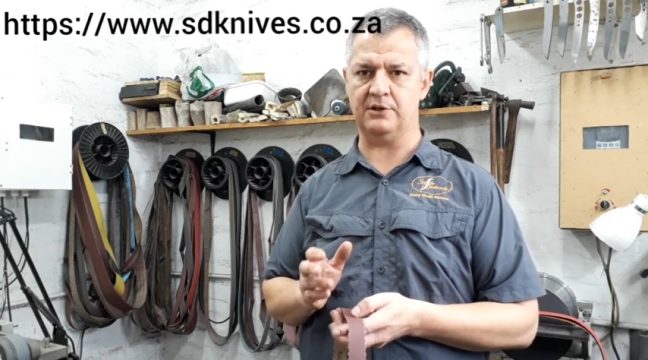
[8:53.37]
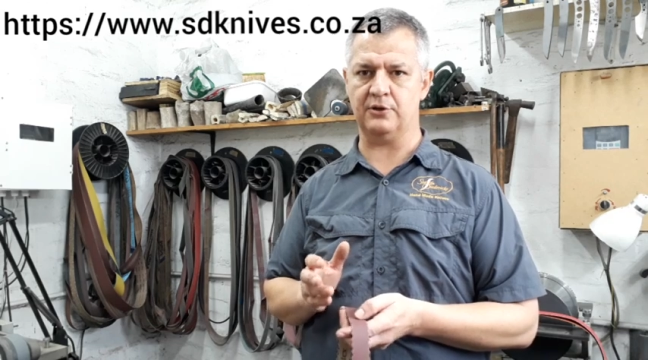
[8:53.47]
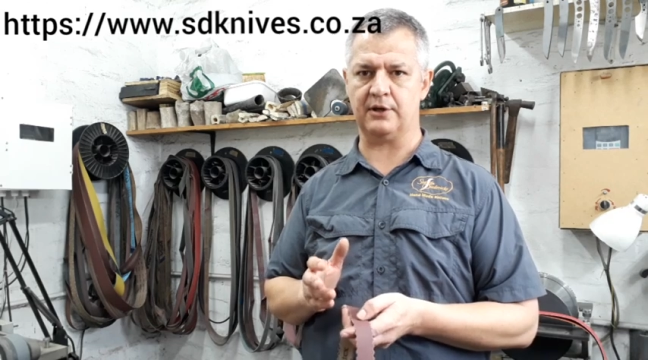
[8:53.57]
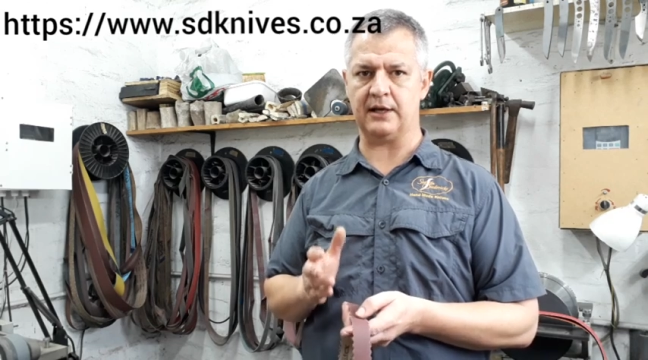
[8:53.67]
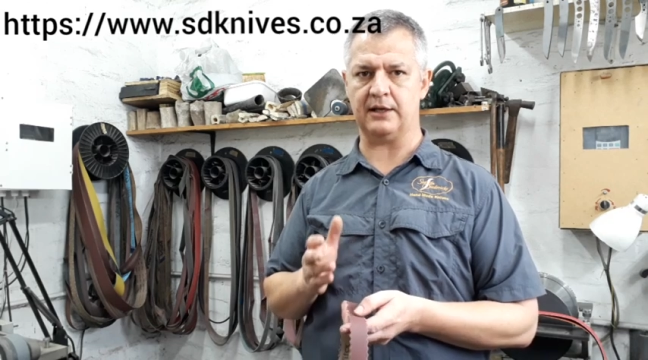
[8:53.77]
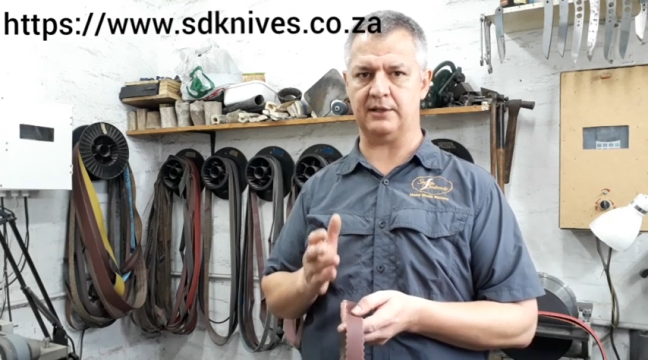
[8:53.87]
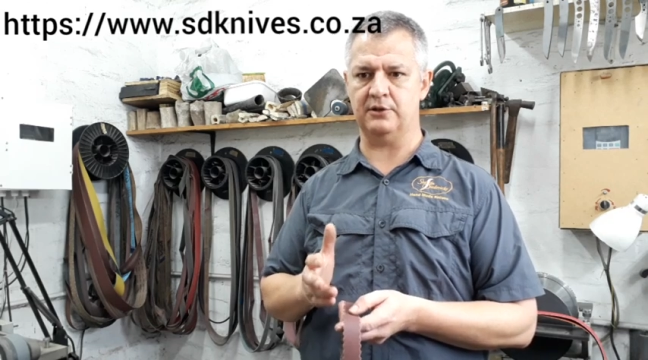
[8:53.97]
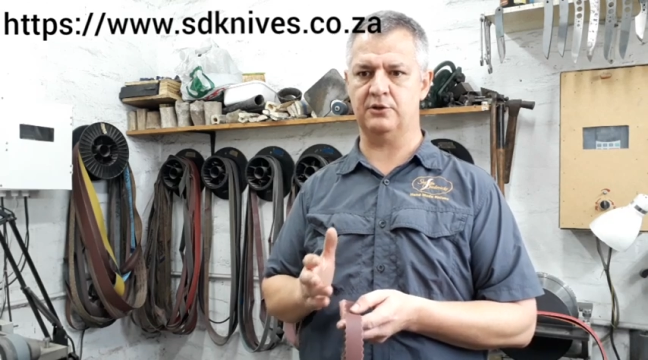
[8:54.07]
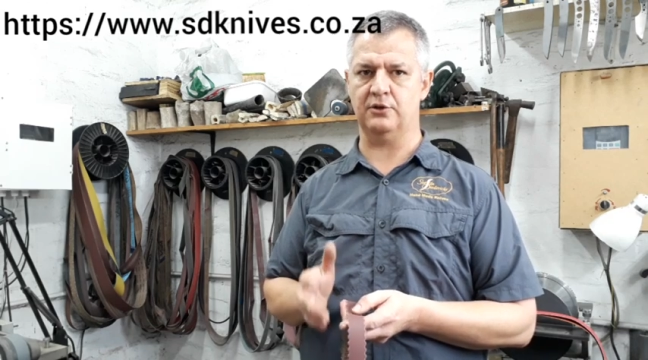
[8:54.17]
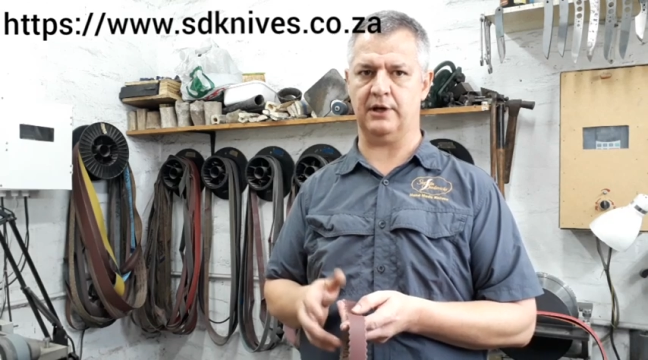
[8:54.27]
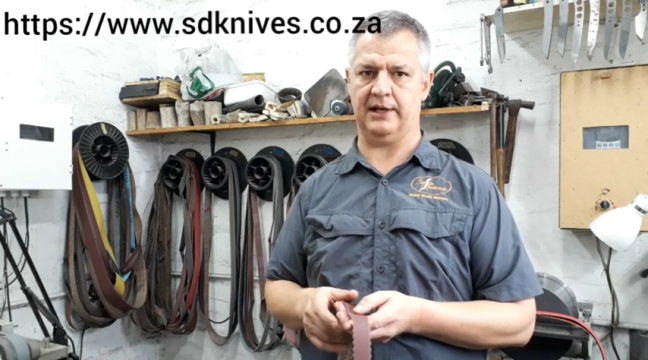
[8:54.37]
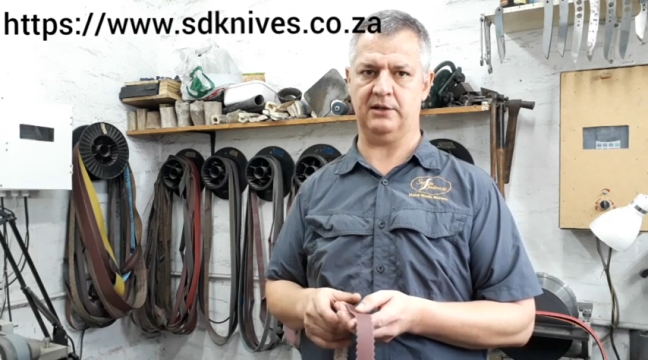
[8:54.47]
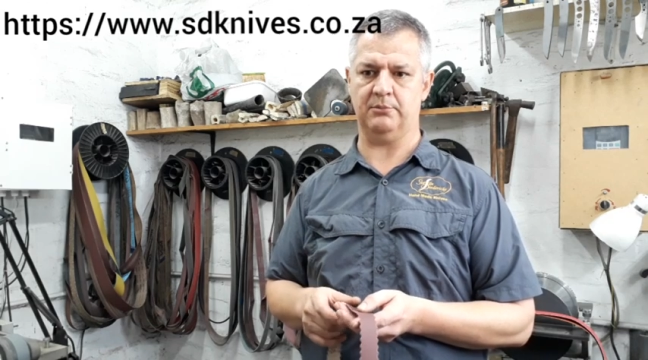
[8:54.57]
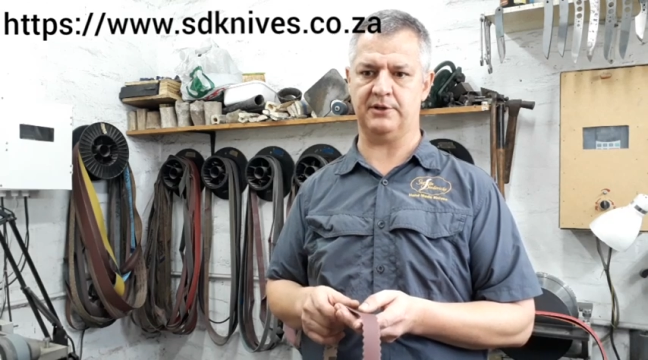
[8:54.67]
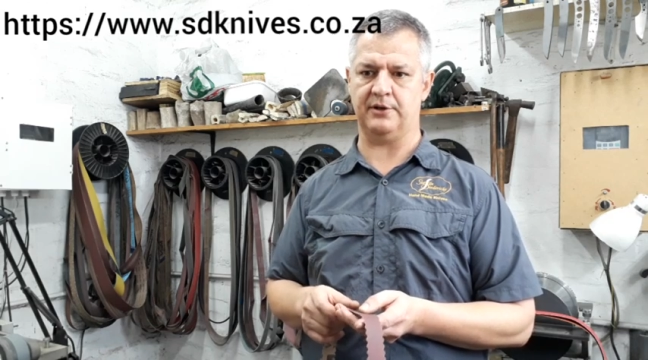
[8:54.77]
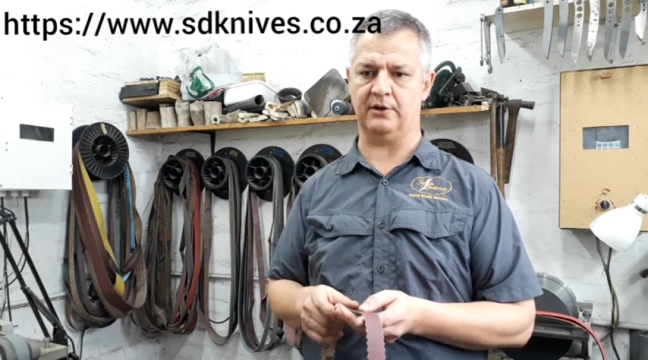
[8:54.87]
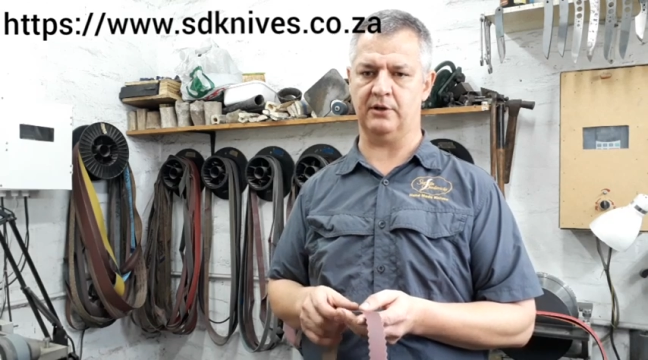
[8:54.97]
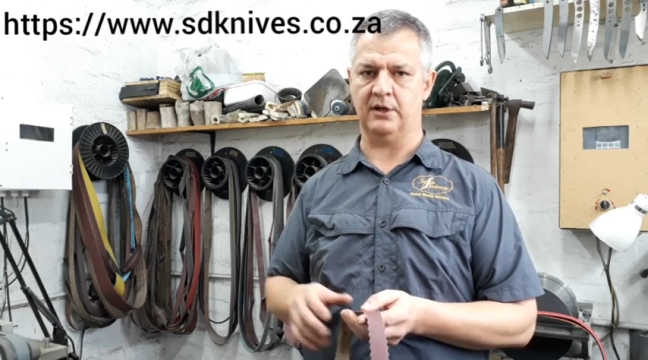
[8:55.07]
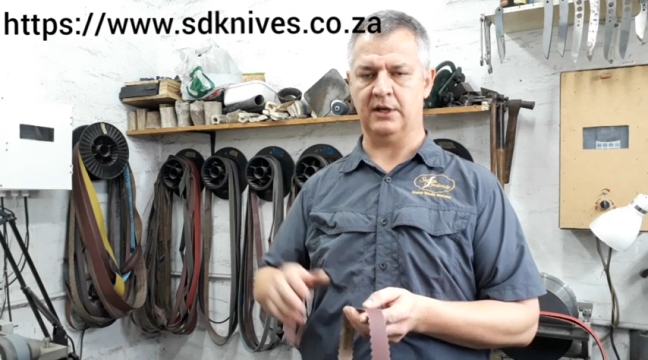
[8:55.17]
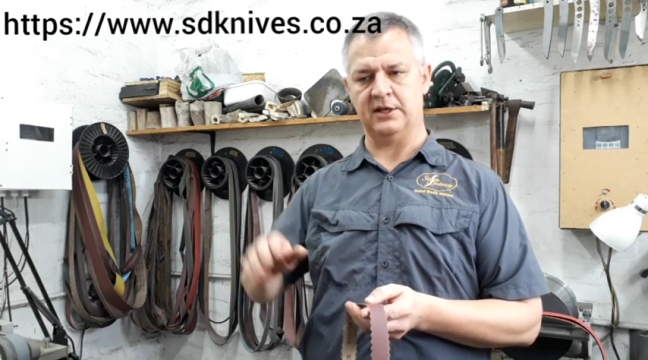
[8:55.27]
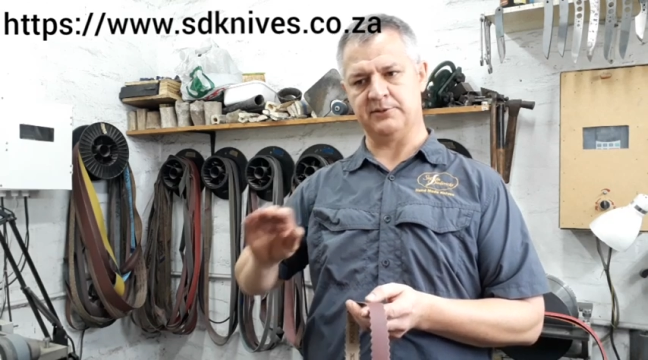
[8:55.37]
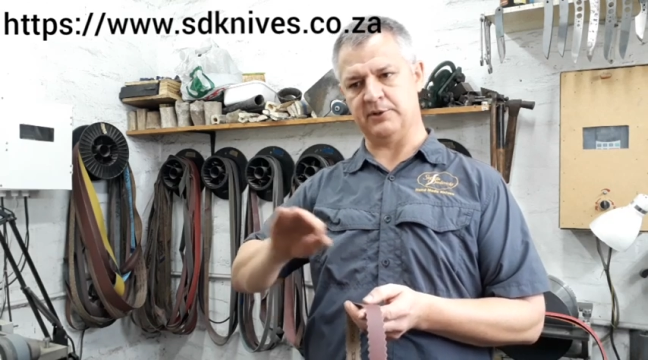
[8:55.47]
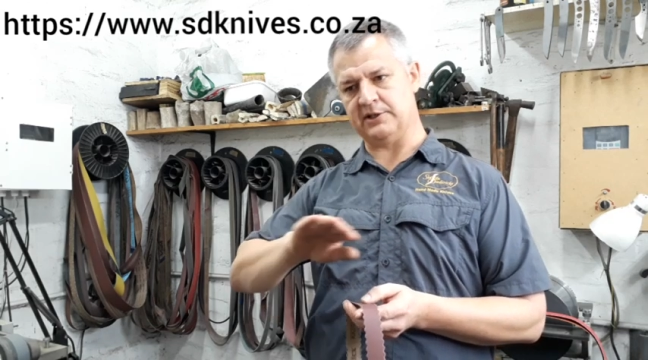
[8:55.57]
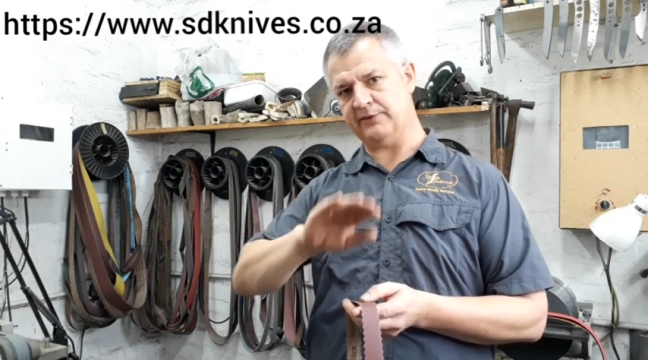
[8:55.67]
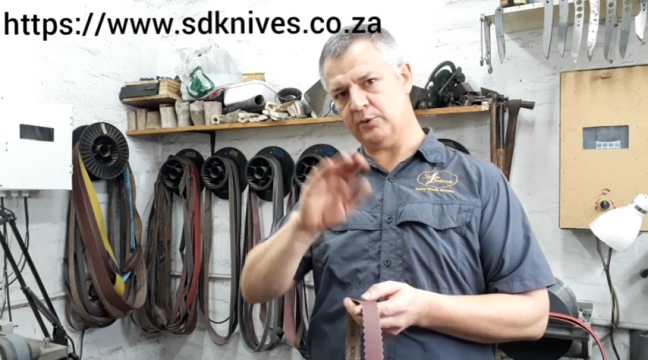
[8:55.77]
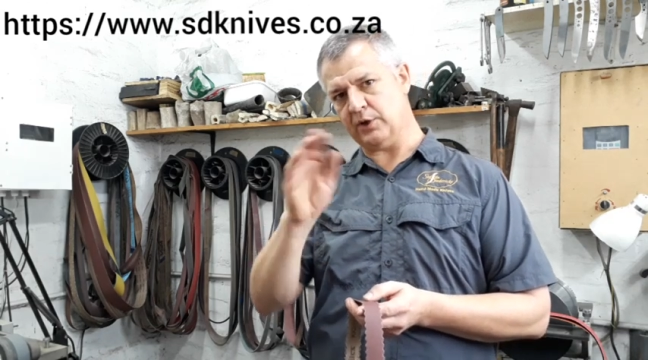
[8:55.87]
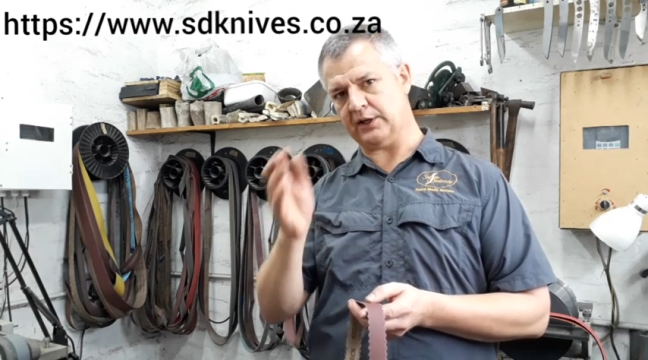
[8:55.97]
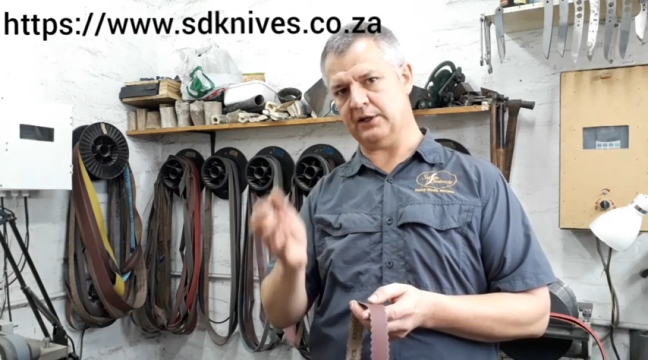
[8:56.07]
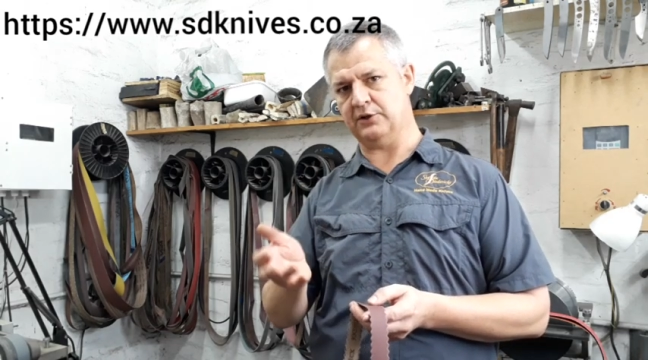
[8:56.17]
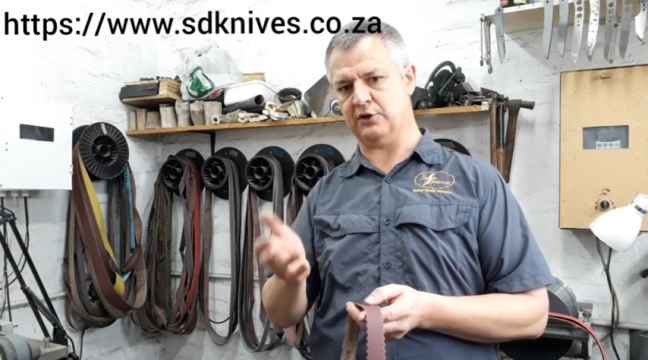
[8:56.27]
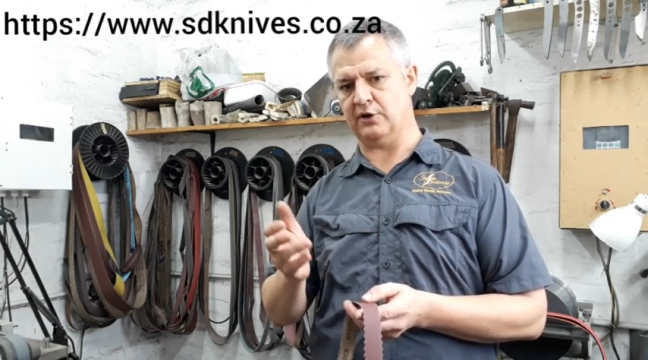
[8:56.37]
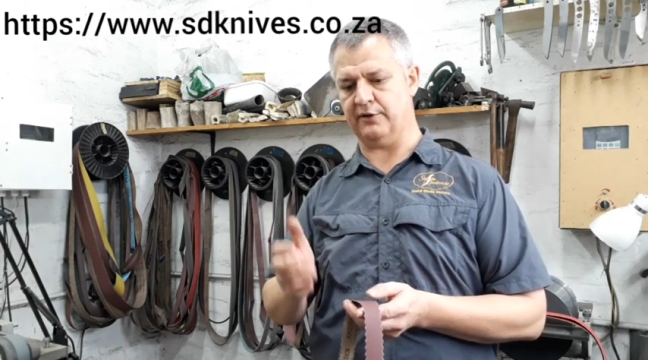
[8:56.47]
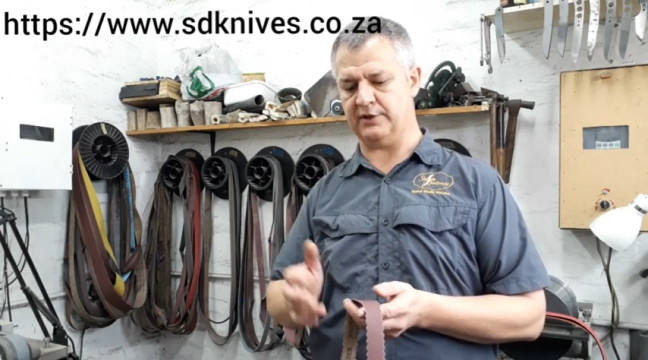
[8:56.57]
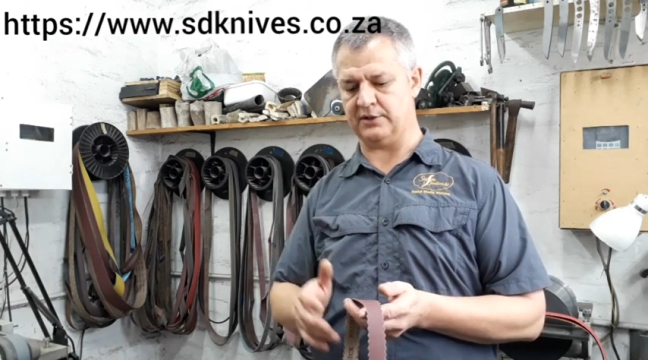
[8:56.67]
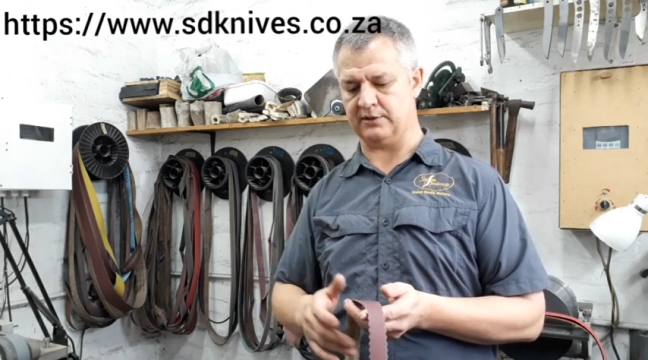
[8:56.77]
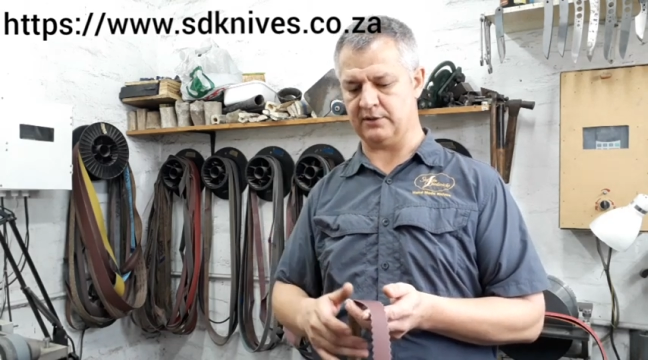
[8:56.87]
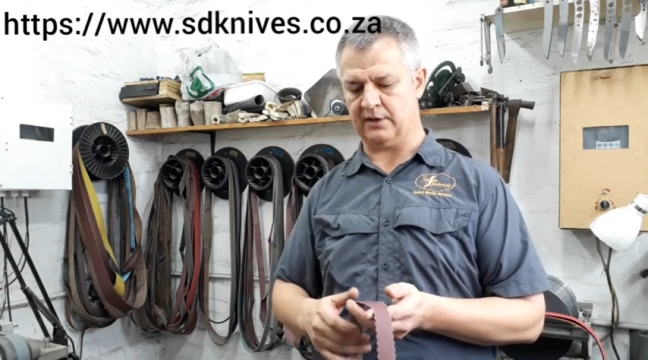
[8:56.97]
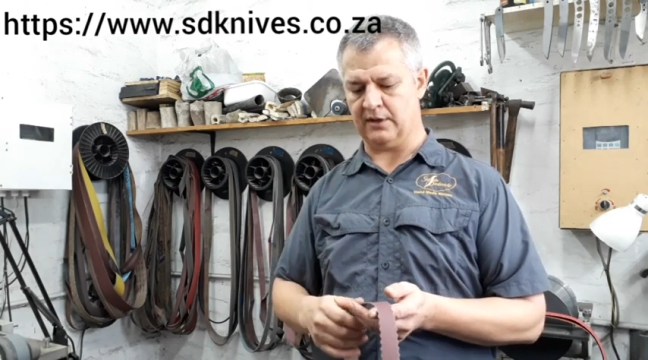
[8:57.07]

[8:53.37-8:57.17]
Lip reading: to cut into your handle material, especially if you're working into curvatures.